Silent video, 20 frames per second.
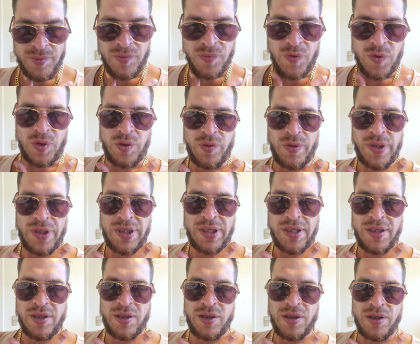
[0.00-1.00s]
you know, in the
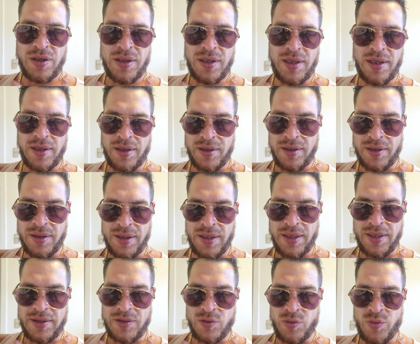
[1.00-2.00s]
end, like,
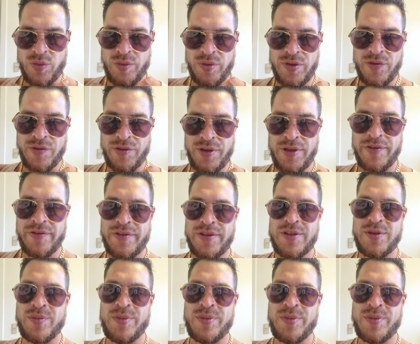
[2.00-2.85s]
guys, we must forgive these